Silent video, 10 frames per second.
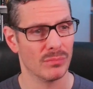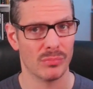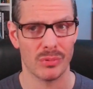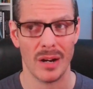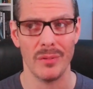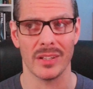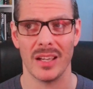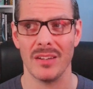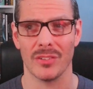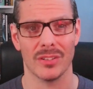probably
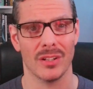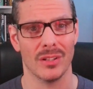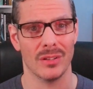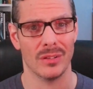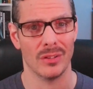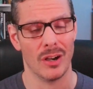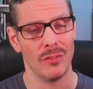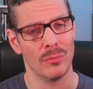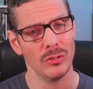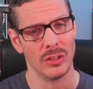kind of on the
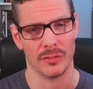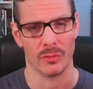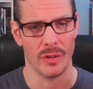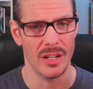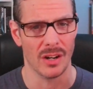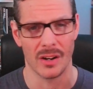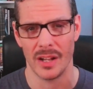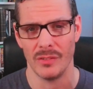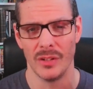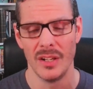off most off the radar. I
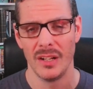don't.